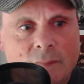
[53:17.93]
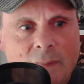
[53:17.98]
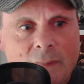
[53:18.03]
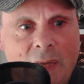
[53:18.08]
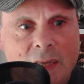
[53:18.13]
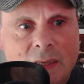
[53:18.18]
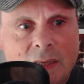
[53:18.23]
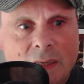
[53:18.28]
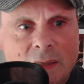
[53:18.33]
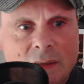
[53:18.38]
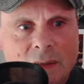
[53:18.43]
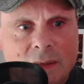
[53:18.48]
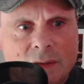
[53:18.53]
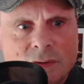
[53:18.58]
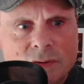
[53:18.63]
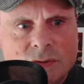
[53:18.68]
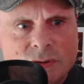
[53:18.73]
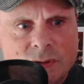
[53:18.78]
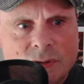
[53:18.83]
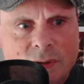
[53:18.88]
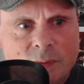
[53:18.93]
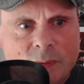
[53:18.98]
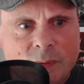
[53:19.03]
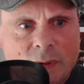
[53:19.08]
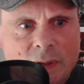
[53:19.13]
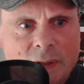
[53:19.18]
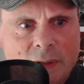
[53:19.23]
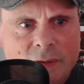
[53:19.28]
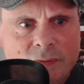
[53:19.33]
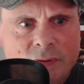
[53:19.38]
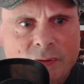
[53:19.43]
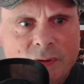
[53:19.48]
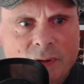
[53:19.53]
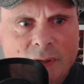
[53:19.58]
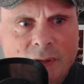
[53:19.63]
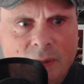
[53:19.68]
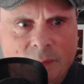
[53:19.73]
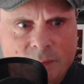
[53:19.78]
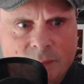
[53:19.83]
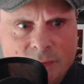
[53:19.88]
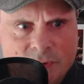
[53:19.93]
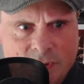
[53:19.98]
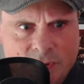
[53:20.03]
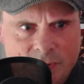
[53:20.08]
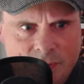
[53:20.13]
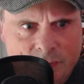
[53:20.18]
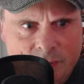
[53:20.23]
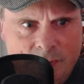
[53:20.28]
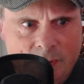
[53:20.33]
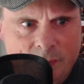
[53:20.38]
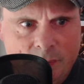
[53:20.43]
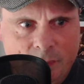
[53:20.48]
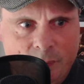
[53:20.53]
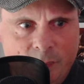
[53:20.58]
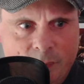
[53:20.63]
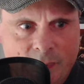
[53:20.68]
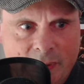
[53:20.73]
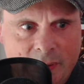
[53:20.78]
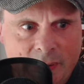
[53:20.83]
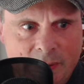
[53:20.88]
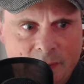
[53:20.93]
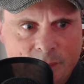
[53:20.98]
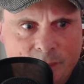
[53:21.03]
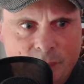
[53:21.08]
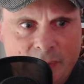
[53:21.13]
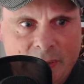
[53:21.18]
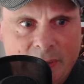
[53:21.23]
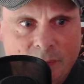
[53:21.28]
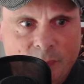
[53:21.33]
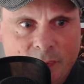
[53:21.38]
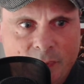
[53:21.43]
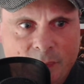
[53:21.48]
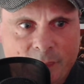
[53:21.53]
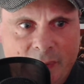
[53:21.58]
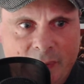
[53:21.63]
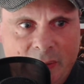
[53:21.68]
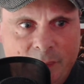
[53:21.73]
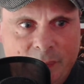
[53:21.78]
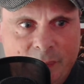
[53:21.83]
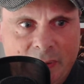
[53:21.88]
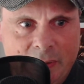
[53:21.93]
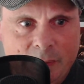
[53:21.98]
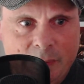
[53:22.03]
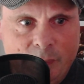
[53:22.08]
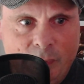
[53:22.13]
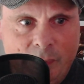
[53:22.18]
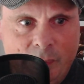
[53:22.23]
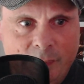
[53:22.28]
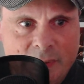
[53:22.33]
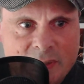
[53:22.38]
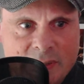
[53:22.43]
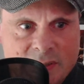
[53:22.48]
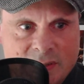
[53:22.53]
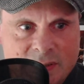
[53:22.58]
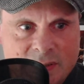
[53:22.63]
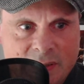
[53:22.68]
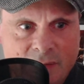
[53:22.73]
And now, sure, well, if you come to, I will bring bread with me, pinky promise.